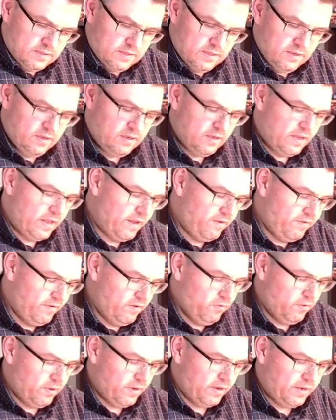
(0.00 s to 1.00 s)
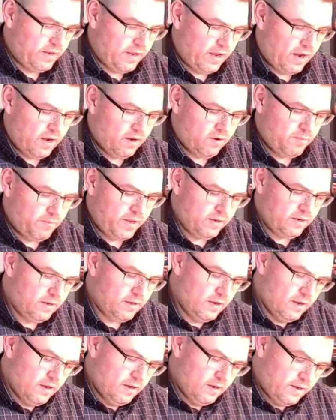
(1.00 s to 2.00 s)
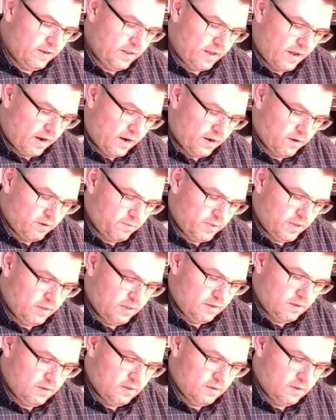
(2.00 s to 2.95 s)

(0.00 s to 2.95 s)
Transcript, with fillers: have a look at the argument. The argument